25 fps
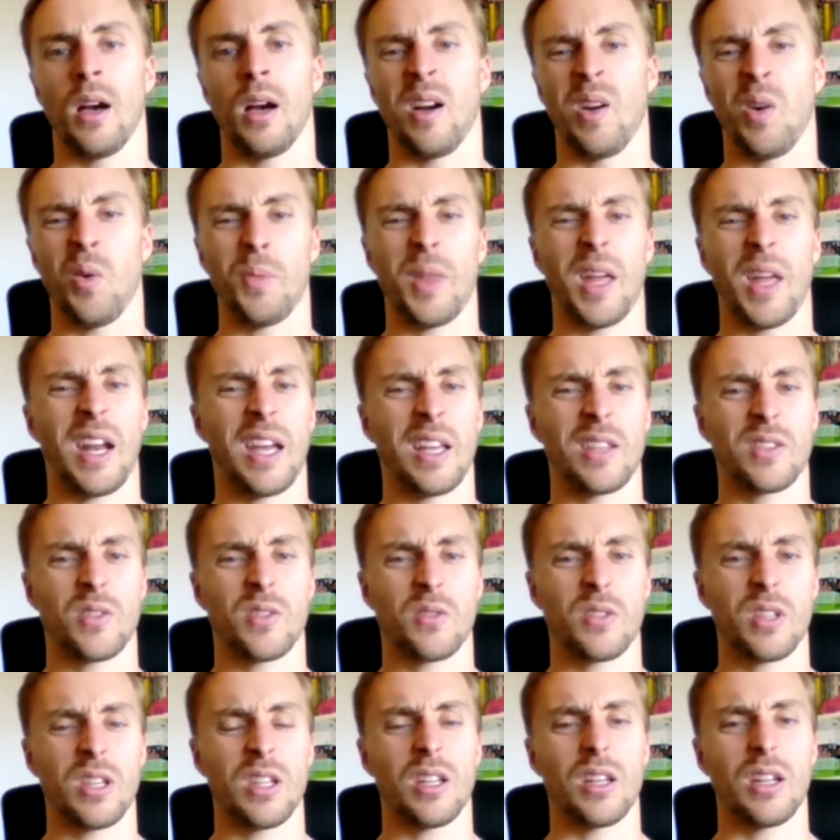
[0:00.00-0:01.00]
I hope that
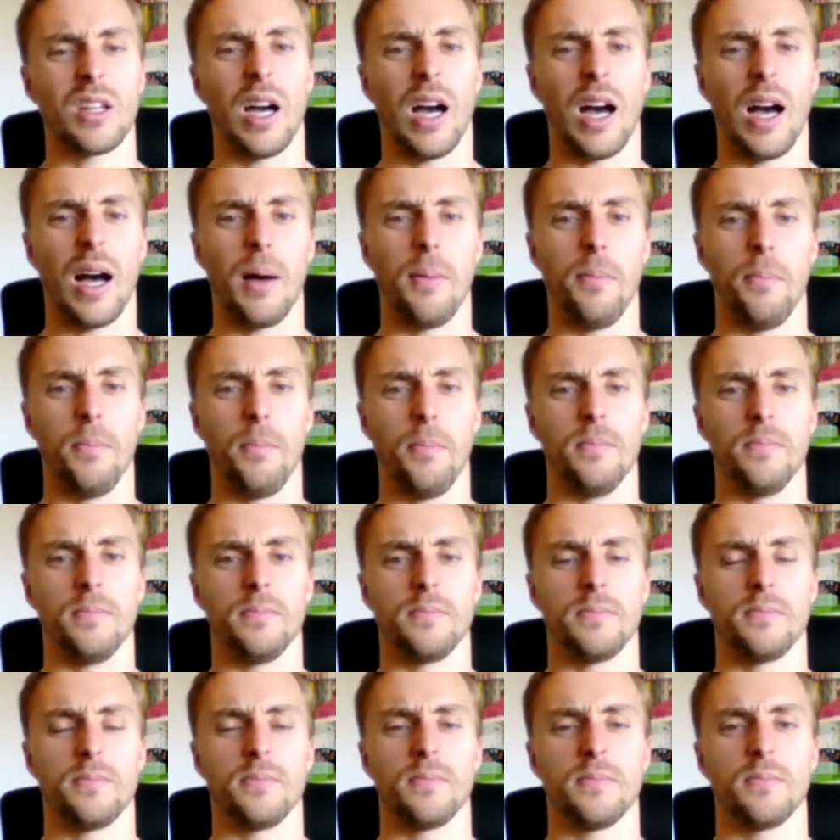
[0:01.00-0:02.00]
answers it.
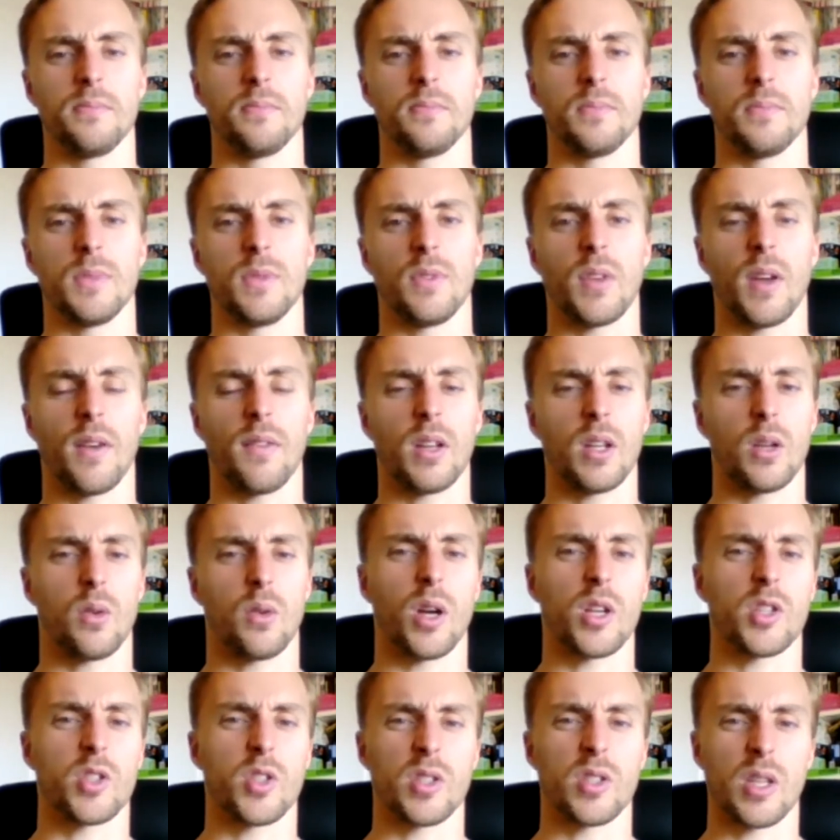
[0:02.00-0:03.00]
If you have any
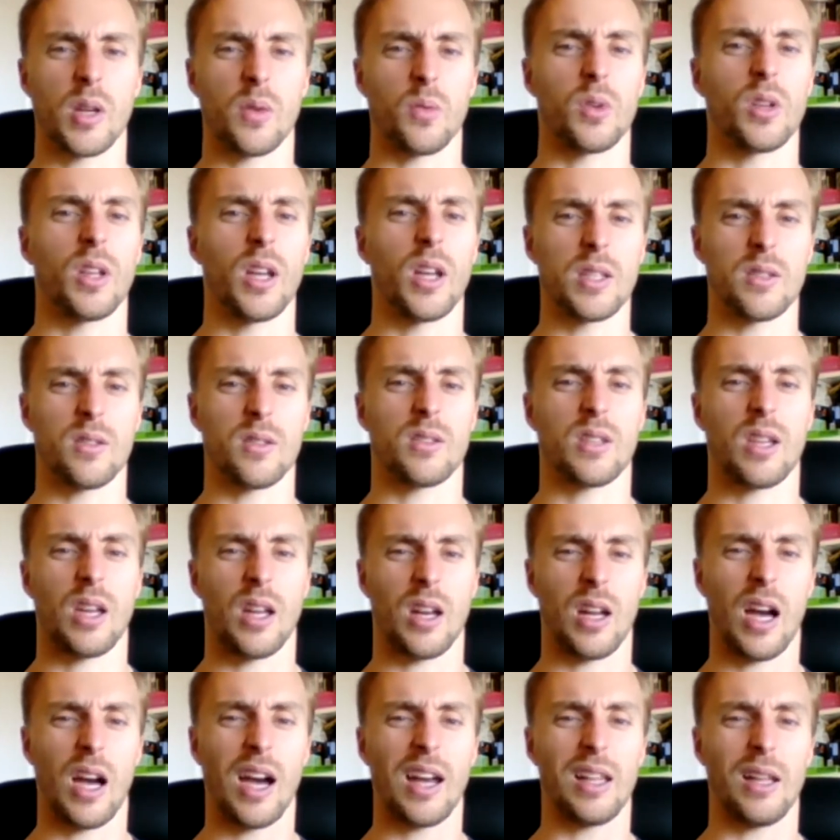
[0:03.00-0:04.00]
questions, I realize it's kind
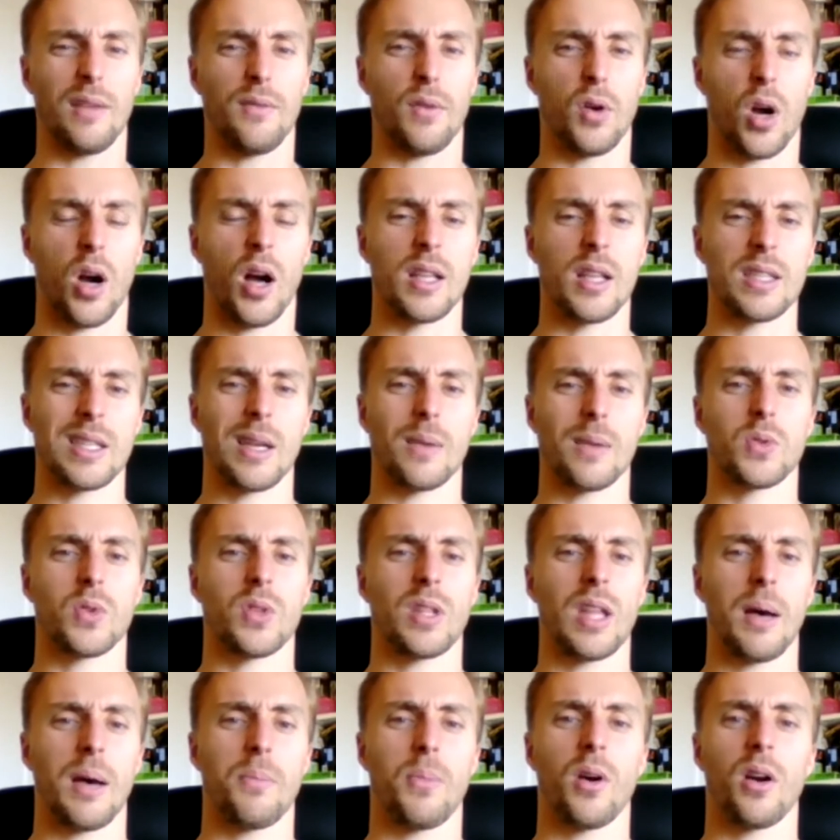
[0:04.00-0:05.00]
of high level concepts with
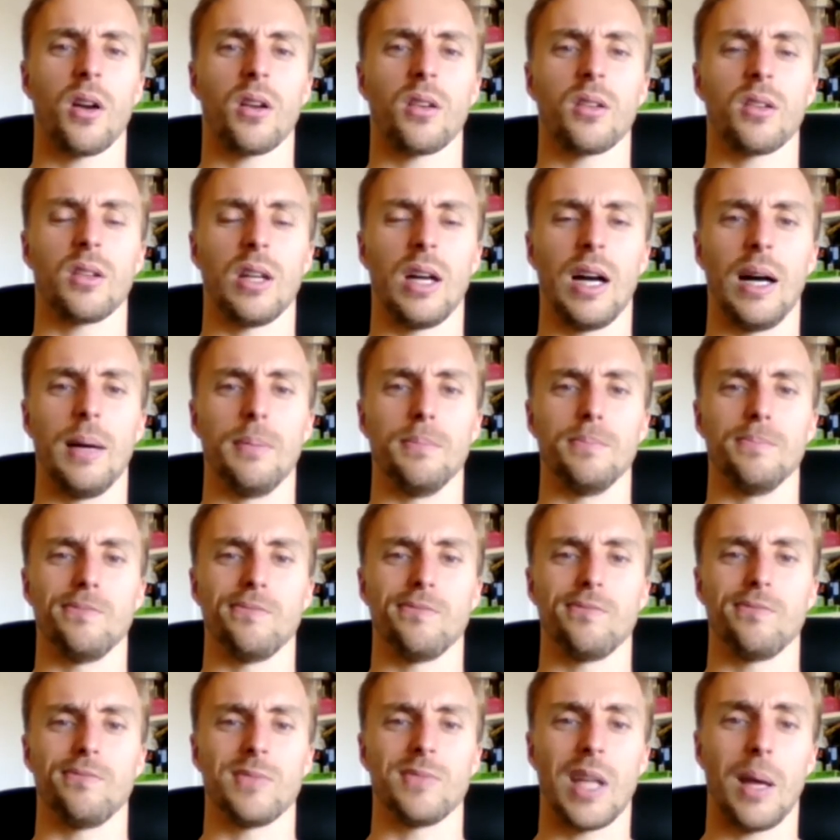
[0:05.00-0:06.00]
that part.
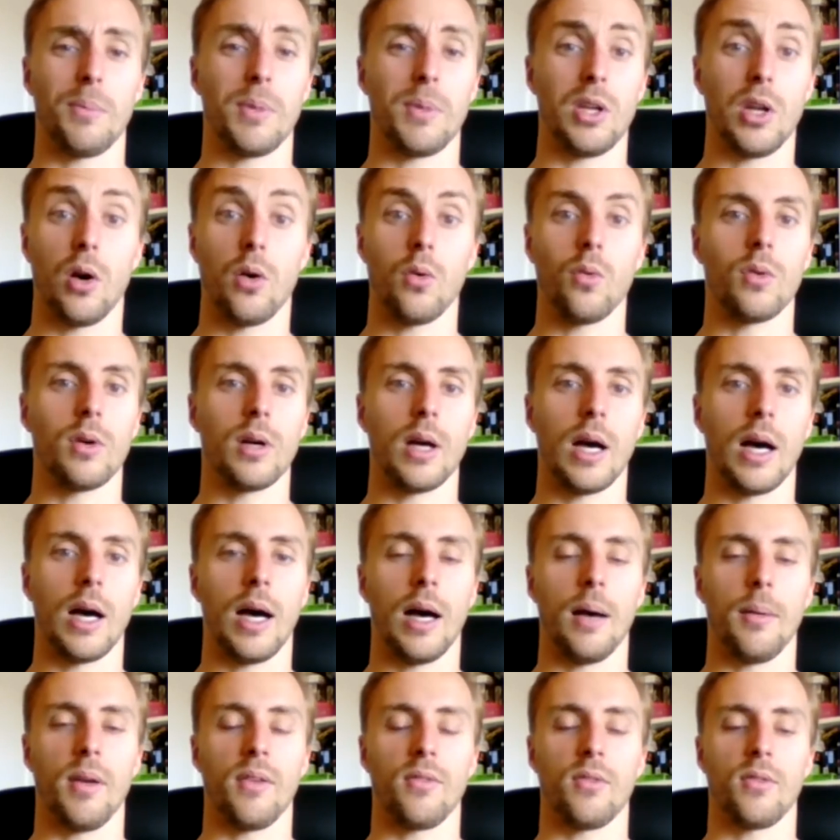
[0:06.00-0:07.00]
Let me know
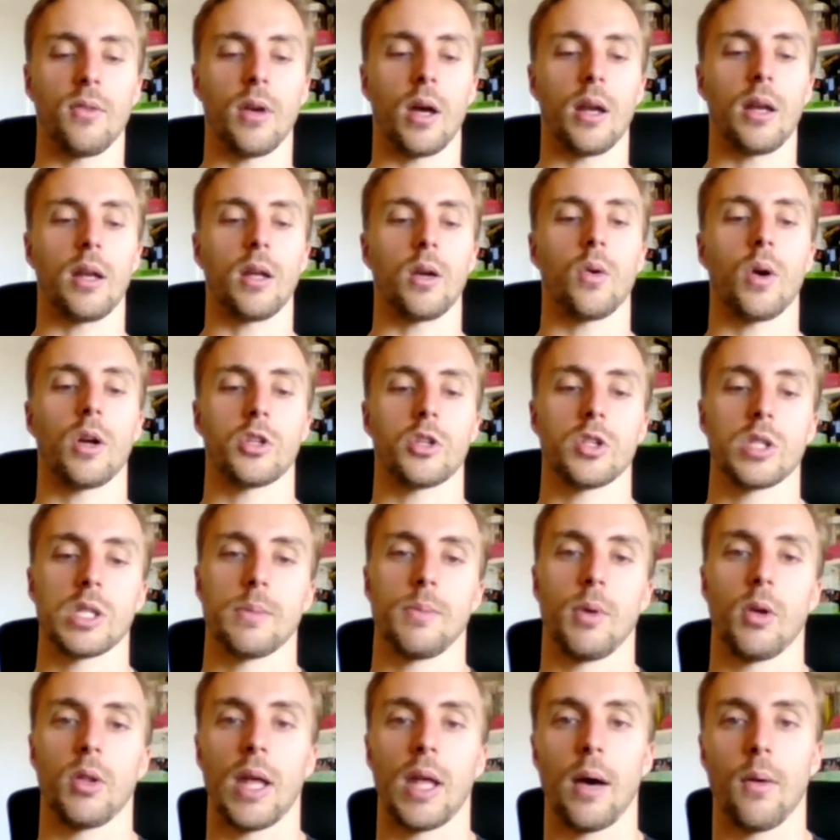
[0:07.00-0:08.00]
if you've got any questions
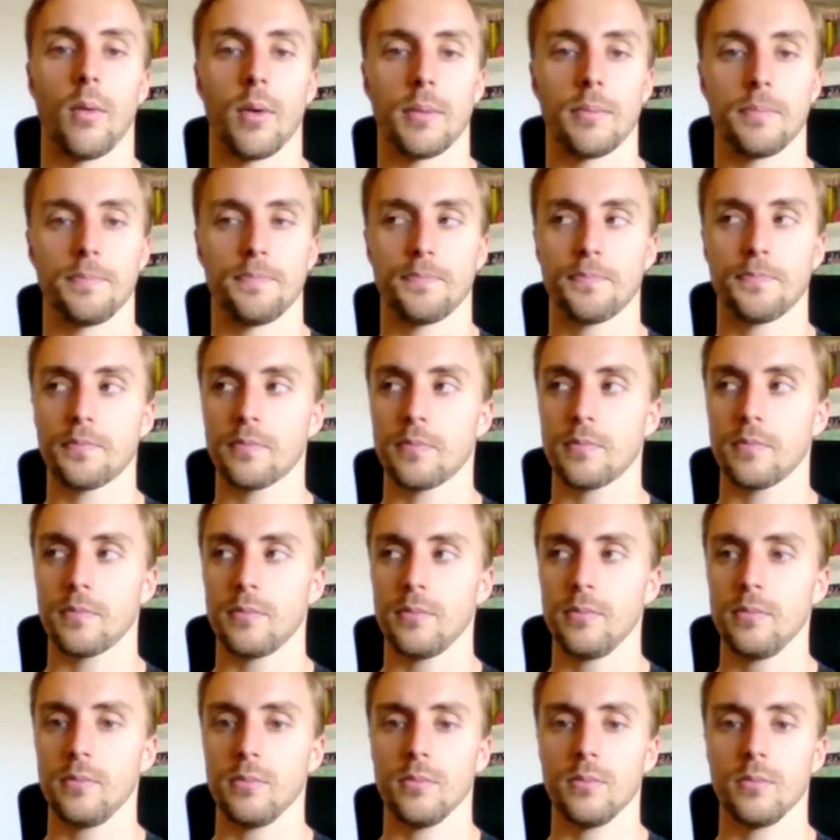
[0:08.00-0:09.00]
about that one.
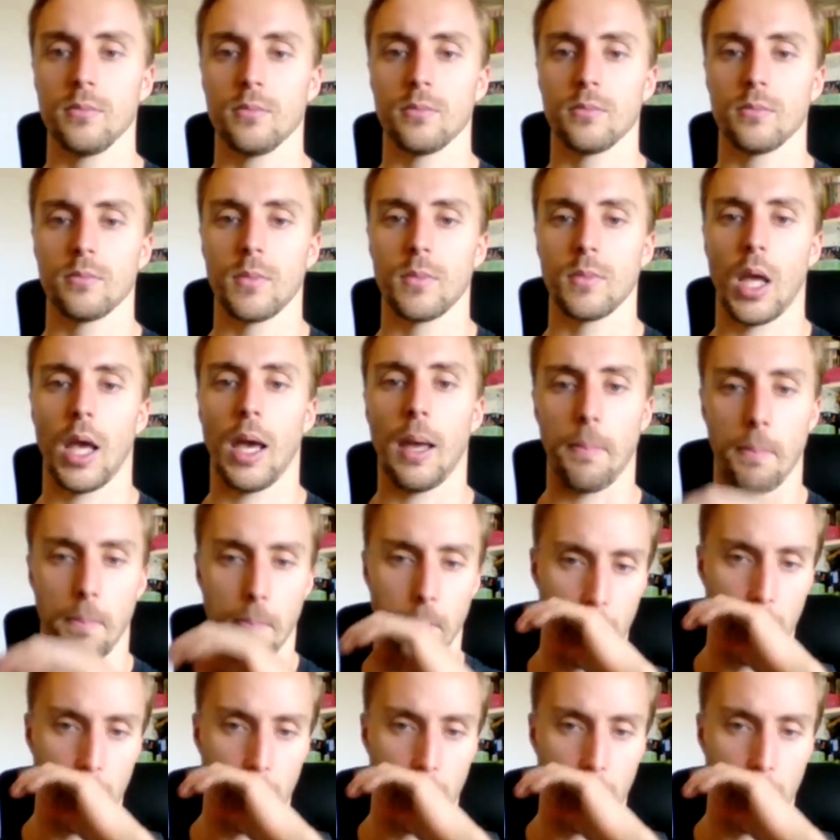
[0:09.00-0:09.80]
Okay.